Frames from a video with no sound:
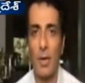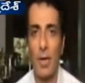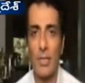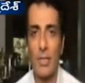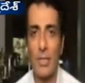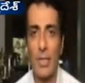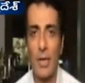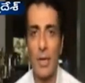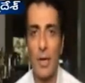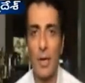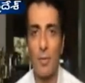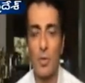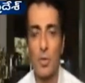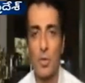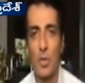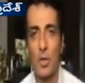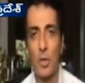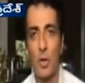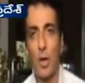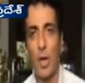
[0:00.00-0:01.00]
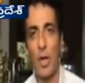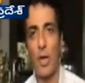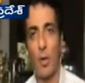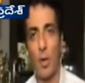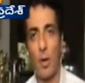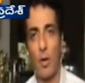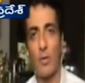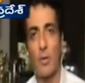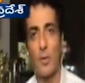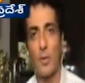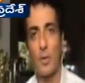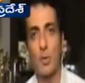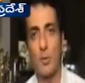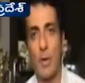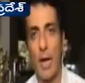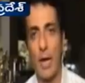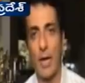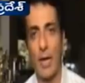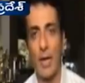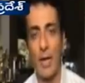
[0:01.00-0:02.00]
as an individual, I always used
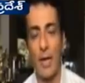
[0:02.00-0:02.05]
to act.